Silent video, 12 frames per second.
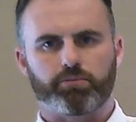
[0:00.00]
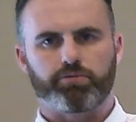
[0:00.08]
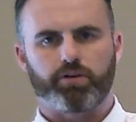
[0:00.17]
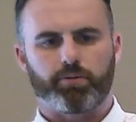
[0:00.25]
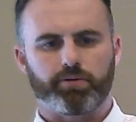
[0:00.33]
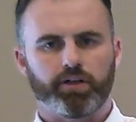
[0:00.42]

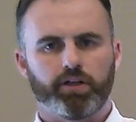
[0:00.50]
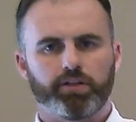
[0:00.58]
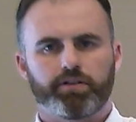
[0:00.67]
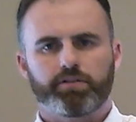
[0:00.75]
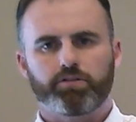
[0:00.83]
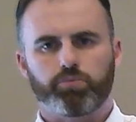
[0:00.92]
properly.
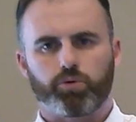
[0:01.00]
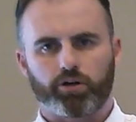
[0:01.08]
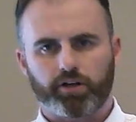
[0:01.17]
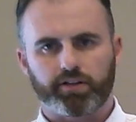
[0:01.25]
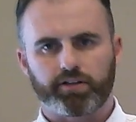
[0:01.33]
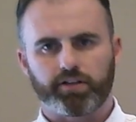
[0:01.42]
This is
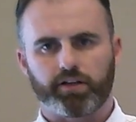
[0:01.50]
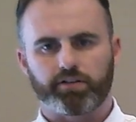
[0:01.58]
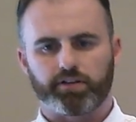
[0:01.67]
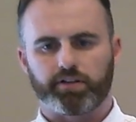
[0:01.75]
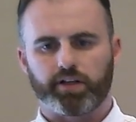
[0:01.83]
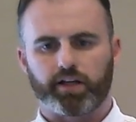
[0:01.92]
work at the end of
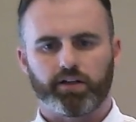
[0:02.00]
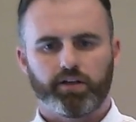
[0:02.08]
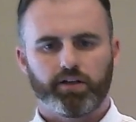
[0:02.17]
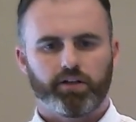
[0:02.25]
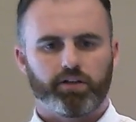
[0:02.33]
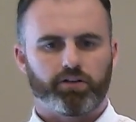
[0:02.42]
the day.
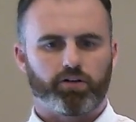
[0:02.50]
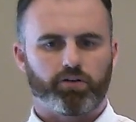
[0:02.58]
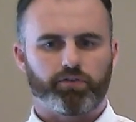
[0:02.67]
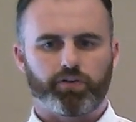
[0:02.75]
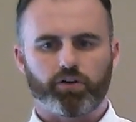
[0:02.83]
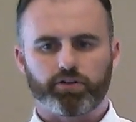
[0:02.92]
You know,
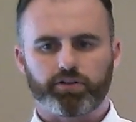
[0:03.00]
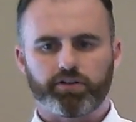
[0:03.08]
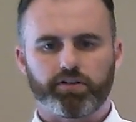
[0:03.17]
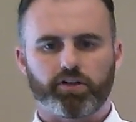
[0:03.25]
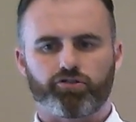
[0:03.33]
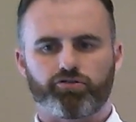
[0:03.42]
if you go to the
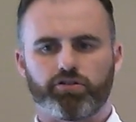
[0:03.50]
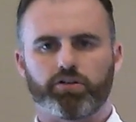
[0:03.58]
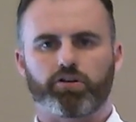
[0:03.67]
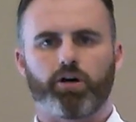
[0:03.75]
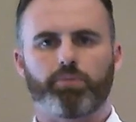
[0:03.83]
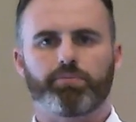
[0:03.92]
dictionary and
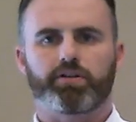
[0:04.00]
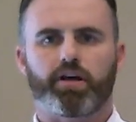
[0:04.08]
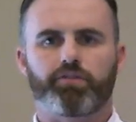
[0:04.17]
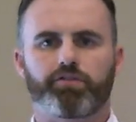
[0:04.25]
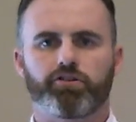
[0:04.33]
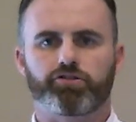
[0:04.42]
look up the
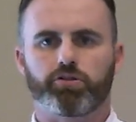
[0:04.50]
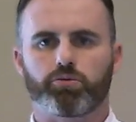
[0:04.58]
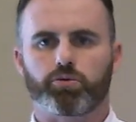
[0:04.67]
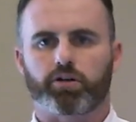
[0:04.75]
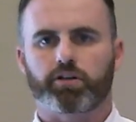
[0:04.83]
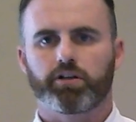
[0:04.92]
definition of
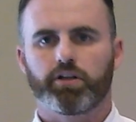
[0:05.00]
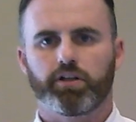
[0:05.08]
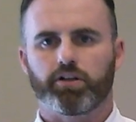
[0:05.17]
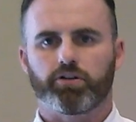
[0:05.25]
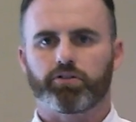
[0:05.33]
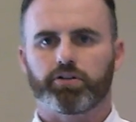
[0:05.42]
work,
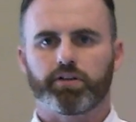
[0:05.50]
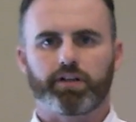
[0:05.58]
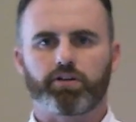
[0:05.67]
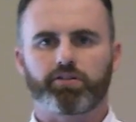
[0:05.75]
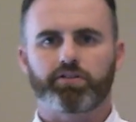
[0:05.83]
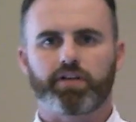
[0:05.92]
you know, it
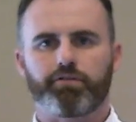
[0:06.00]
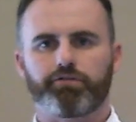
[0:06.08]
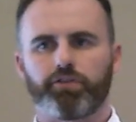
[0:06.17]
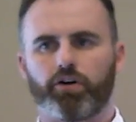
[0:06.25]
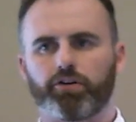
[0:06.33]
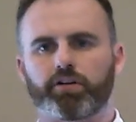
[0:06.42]
doesn't have
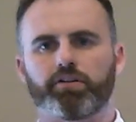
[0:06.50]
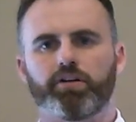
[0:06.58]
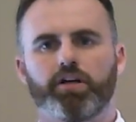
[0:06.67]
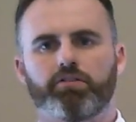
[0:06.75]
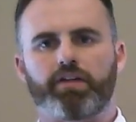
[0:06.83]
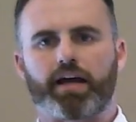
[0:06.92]
fun and
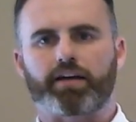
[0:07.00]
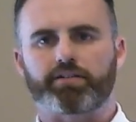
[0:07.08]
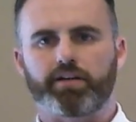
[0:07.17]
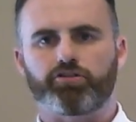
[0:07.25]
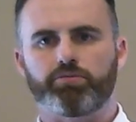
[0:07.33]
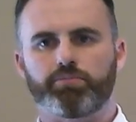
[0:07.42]

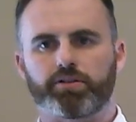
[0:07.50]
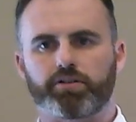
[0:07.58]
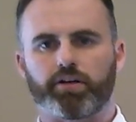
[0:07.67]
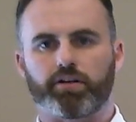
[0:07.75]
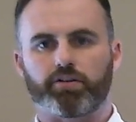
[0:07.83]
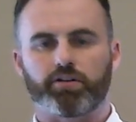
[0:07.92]
relaxation
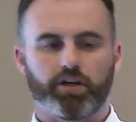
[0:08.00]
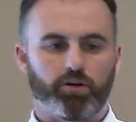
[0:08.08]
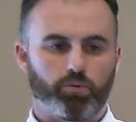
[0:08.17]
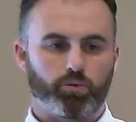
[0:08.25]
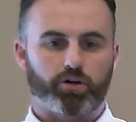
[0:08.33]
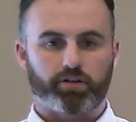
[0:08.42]
beside it.
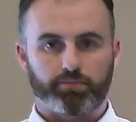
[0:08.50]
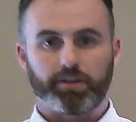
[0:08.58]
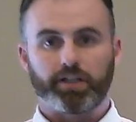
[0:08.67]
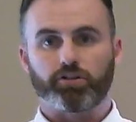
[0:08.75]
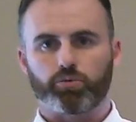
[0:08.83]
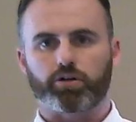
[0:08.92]
Work
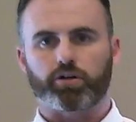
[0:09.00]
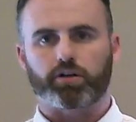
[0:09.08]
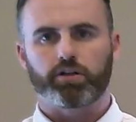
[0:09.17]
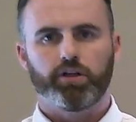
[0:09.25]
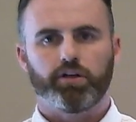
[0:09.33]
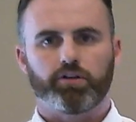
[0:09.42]
means work.
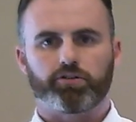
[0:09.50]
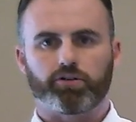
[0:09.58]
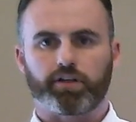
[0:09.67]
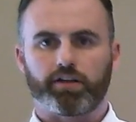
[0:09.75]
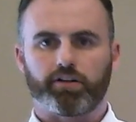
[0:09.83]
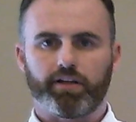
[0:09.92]
So
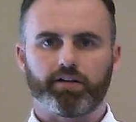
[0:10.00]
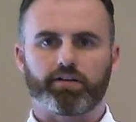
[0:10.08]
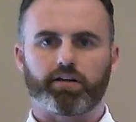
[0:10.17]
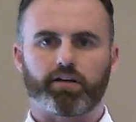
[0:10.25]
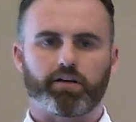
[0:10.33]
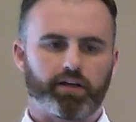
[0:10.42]
they need
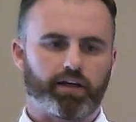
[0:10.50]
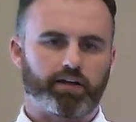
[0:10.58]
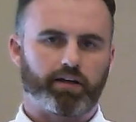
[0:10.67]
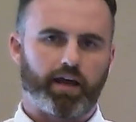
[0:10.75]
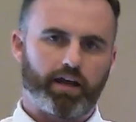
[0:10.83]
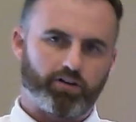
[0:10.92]
to
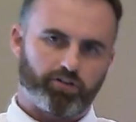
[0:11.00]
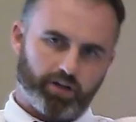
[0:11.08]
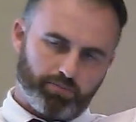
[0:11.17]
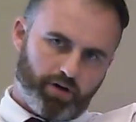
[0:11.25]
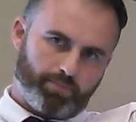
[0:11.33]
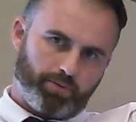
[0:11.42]
engage in
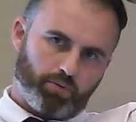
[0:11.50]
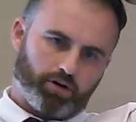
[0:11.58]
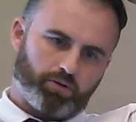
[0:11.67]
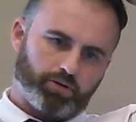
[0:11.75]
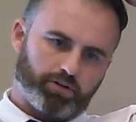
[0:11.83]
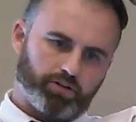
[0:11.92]
proper
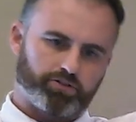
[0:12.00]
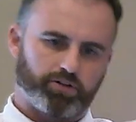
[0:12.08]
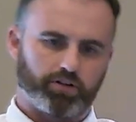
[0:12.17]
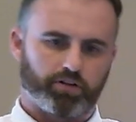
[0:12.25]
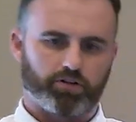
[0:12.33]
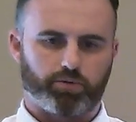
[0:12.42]
work when they're
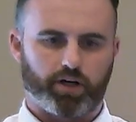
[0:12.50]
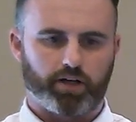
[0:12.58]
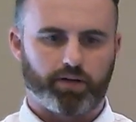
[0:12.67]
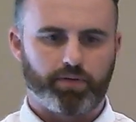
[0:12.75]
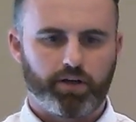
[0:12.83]
studying as well.